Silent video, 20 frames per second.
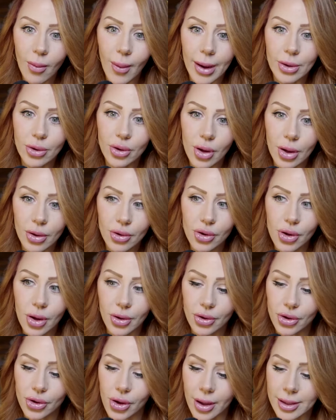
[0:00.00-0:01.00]
what? Just,
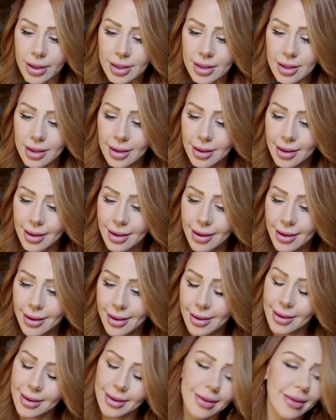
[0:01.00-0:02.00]
just, just.
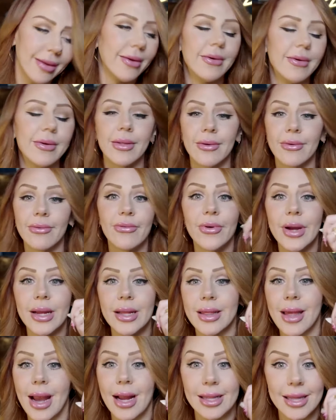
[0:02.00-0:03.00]
The
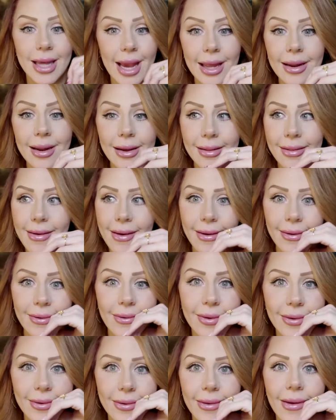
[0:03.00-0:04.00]
freaking Titanic thing.
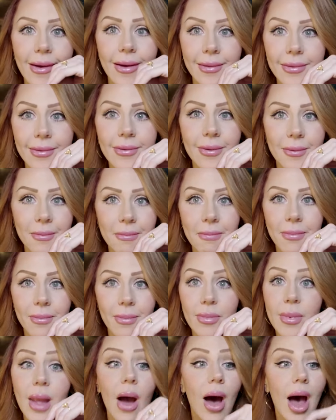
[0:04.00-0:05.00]
That's
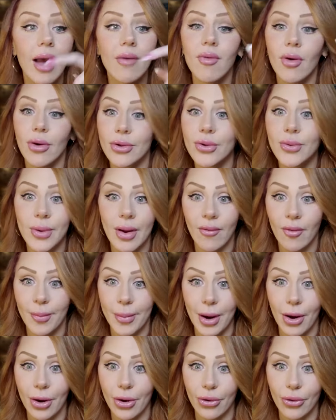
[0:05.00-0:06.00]
now, I've also never
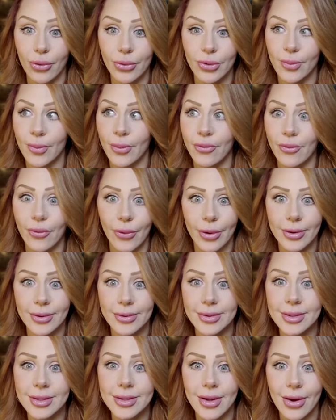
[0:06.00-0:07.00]
been on a cruise before,
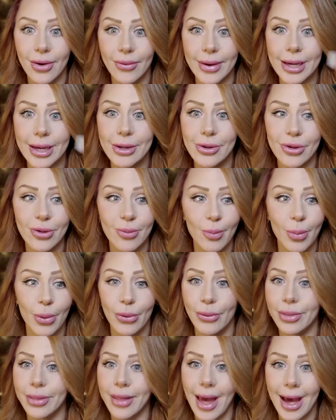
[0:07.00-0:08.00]
so he just
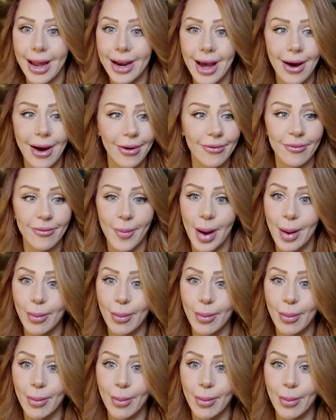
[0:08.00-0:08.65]
pulled that out of